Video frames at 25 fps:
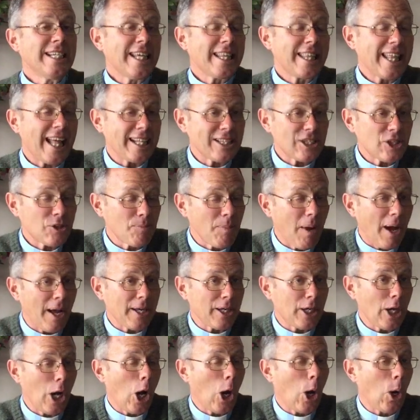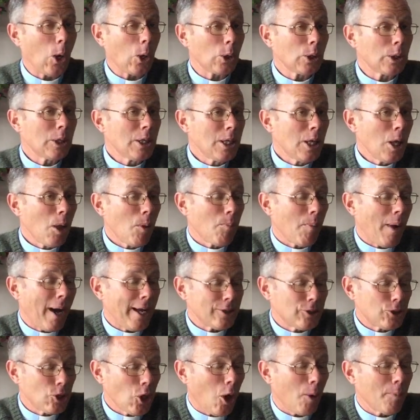That's my goal. My
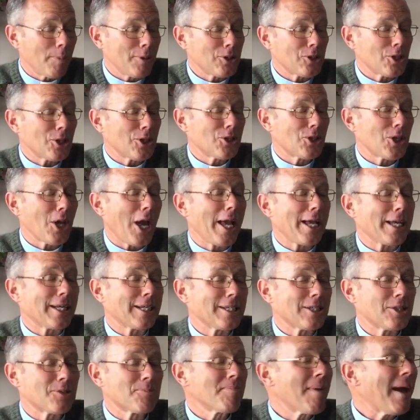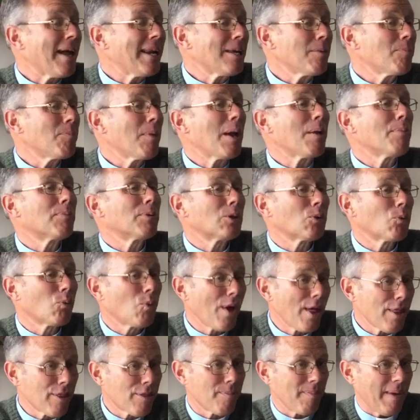job is to take as many people
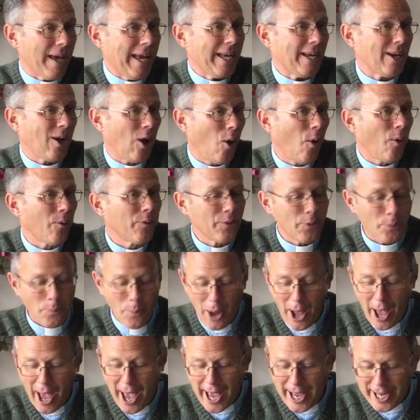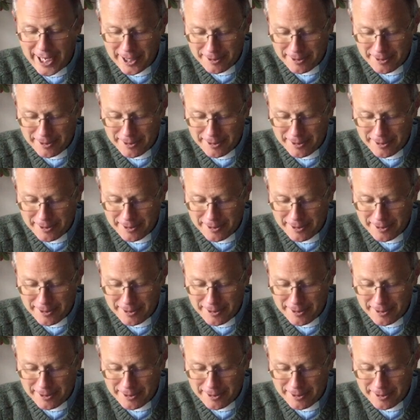with me on the way.